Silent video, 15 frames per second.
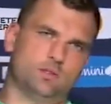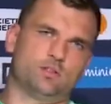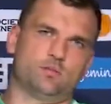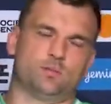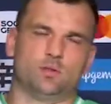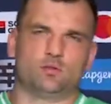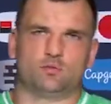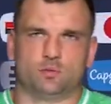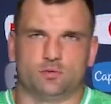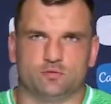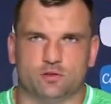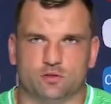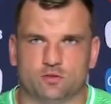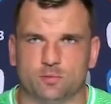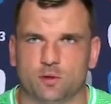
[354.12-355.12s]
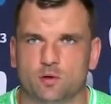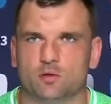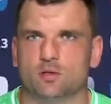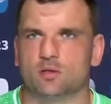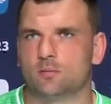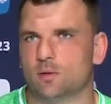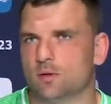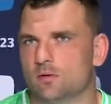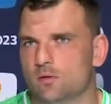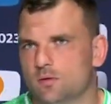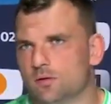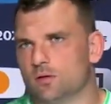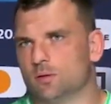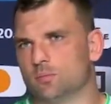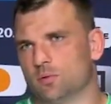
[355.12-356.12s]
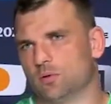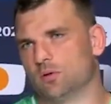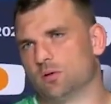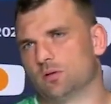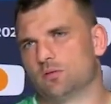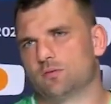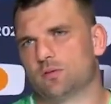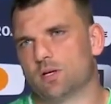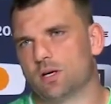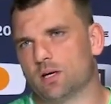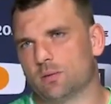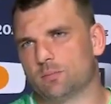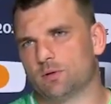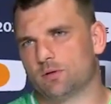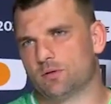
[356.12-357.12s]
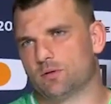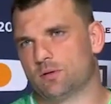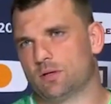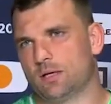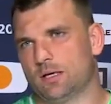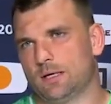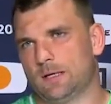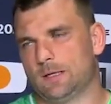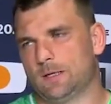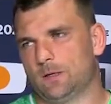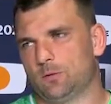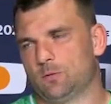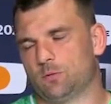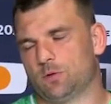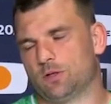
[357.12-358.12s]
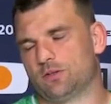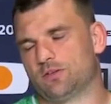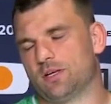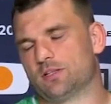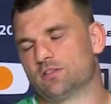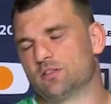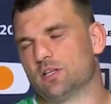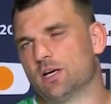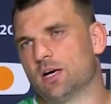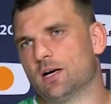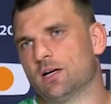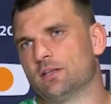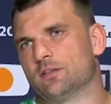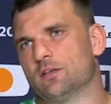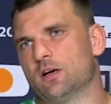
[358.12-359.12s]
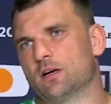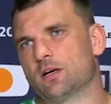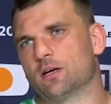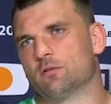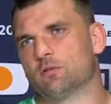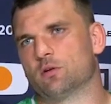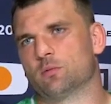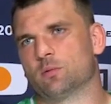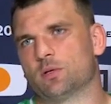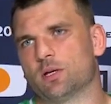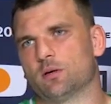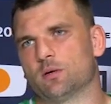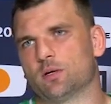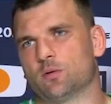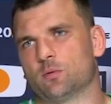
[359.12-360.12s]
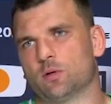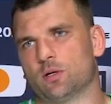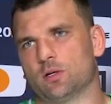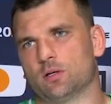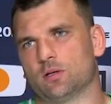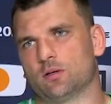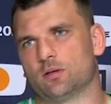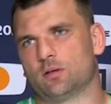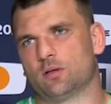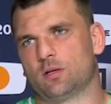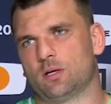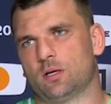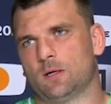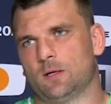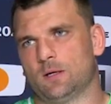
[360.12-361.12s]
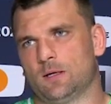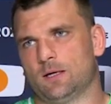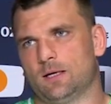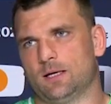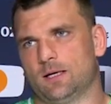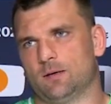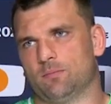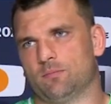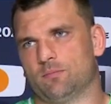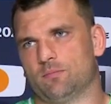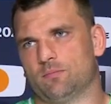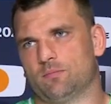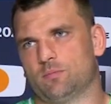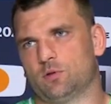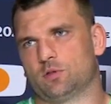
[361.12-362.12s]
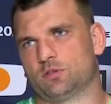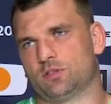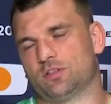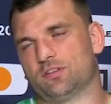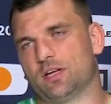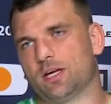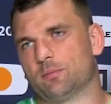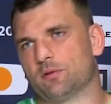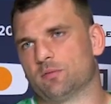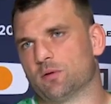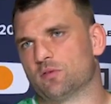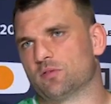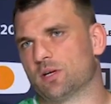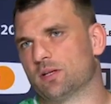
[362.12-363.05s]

I suppose we've just spoken about the importance of the game, and we essentially are into knockout rugby now, aren't we? And um, much the same, I suppose,